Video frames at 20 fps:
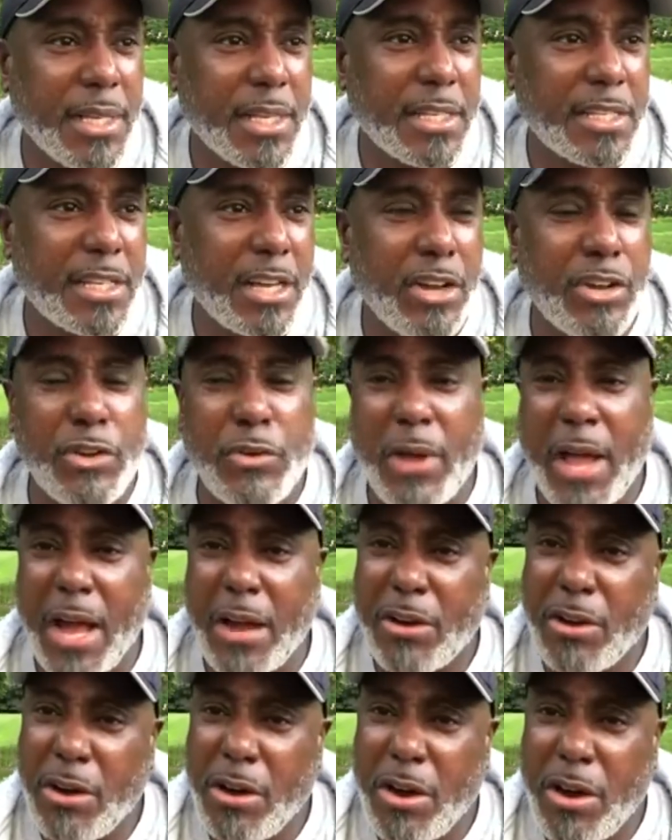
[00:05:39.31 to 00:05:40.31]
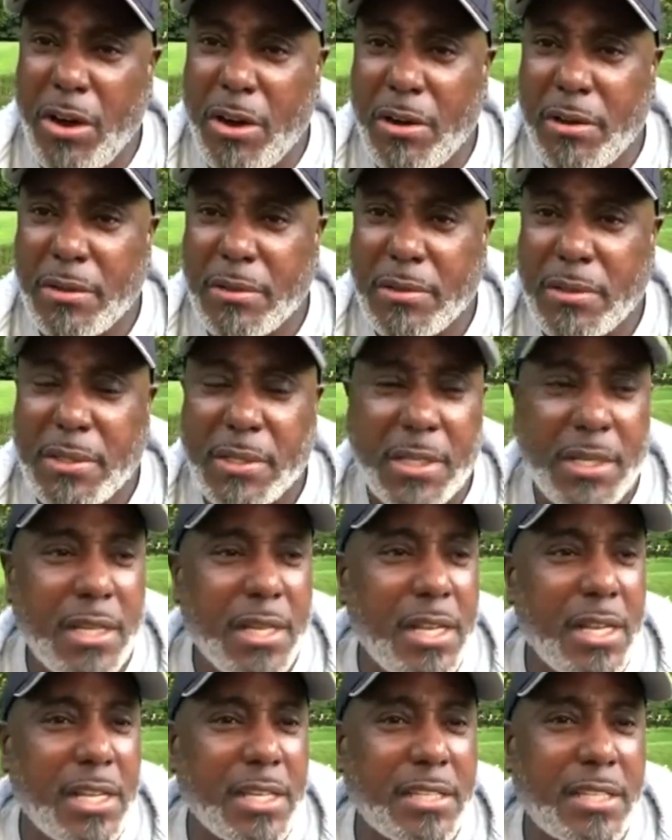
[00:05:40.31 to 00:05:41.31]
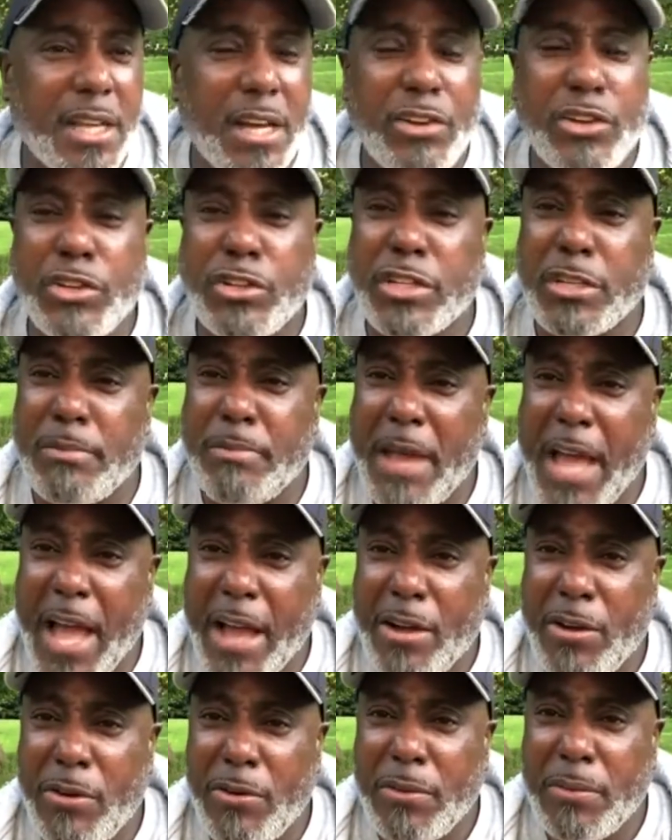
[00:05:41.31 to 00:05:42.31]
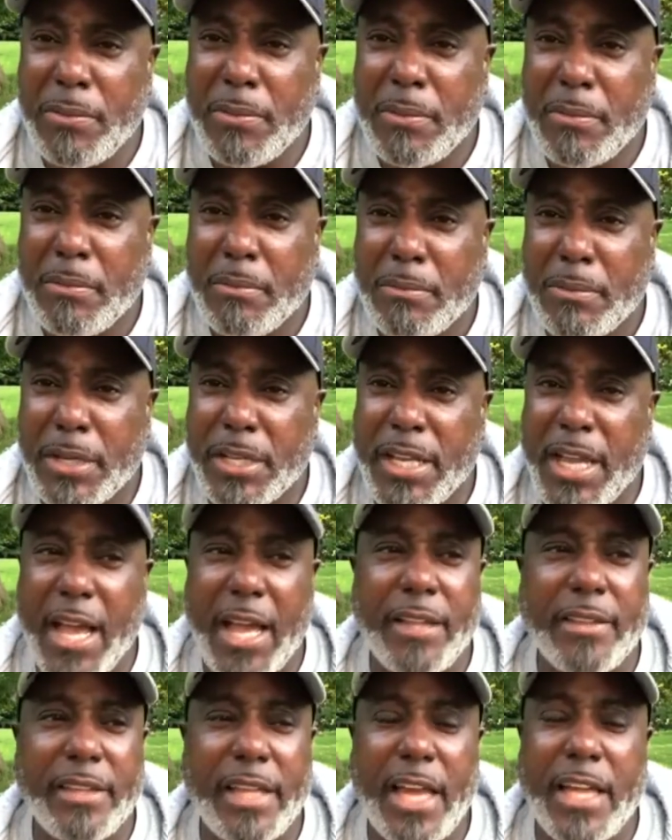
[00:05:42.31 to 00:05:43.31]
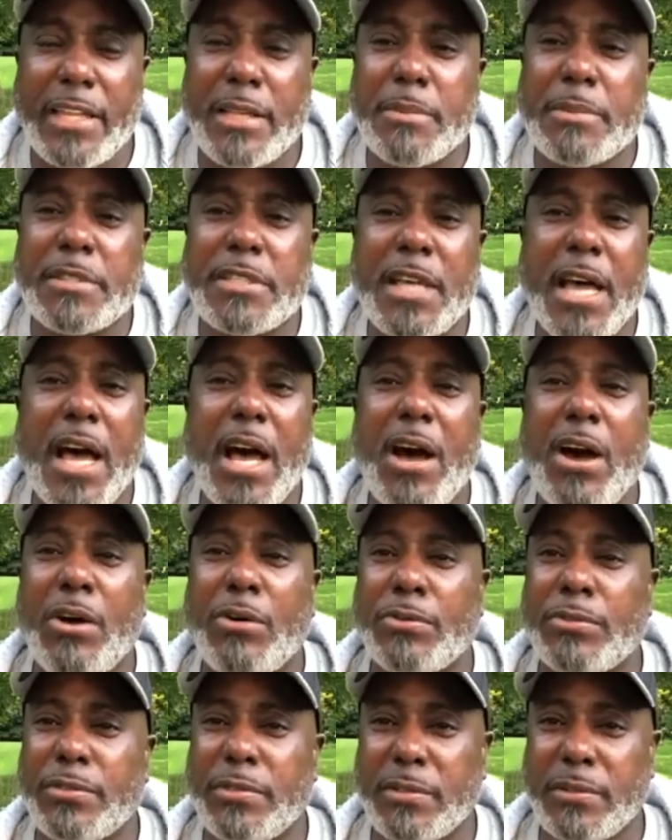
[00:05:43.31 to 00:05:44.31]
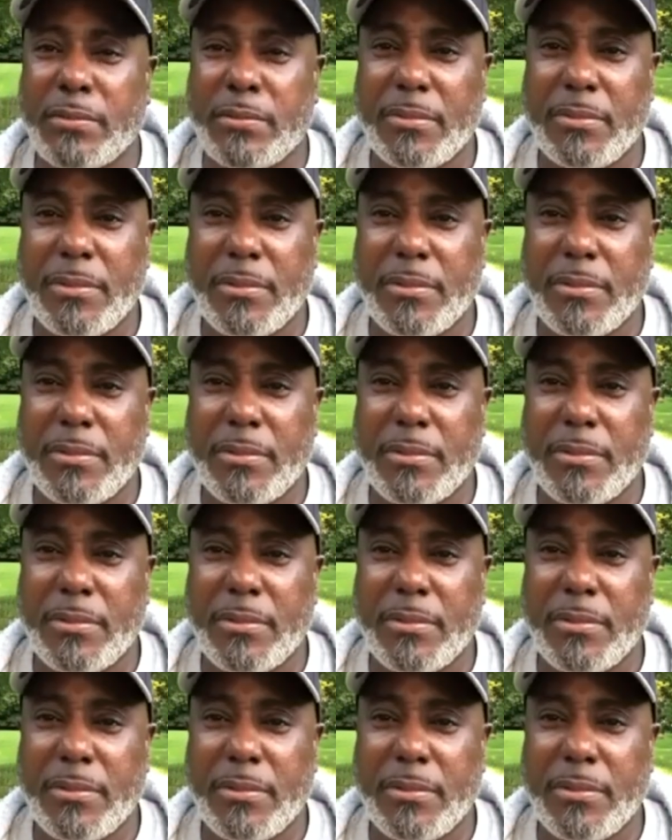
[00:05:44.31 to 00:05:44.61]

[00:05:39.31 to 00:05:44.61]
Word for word: sell you alcohol, sell you tobacco, but yet they themselves